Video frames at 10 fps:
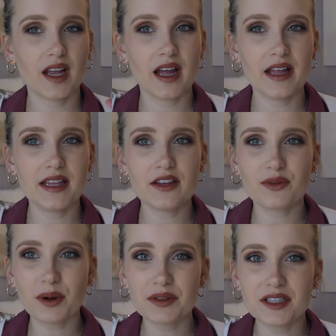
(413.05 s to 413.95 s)
and then
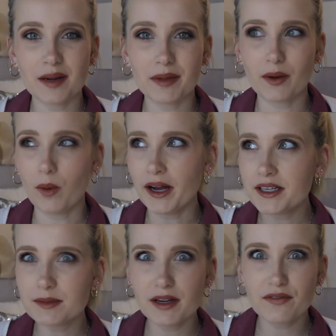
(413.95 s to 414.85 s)
throughout the day I'm like, why
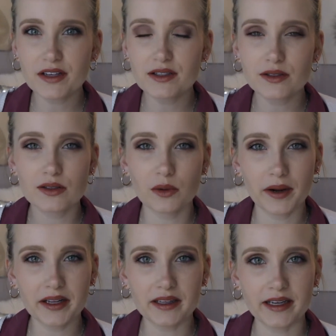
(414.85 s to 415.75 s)
does my face look so
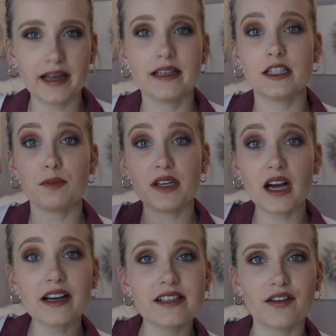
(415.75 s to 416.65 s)
oily? And it's
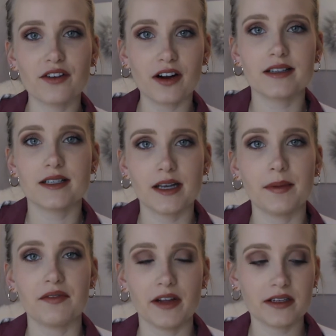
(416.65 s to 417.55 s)
because I forgot to set
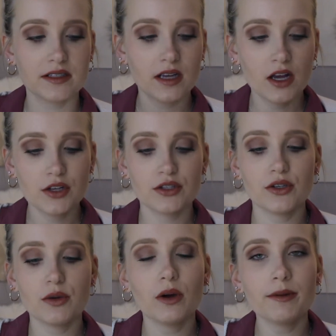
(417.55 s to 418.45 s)
my face. So
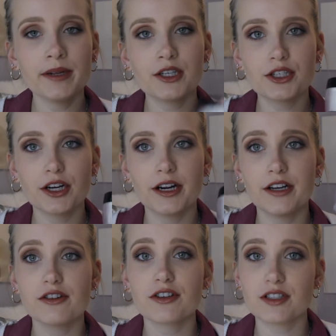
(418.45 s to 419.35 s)
you want to make sure
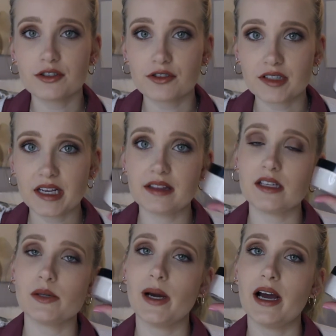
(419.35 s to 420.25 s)
in your essentials kit
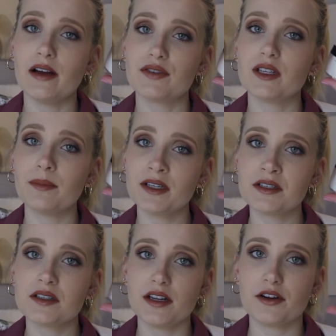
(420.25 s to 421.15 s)
that you have something
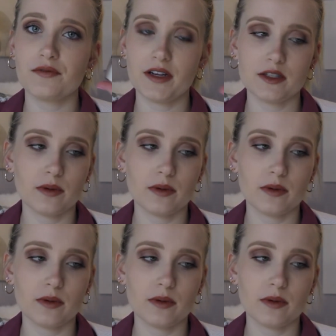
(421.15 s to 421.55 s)
to set your face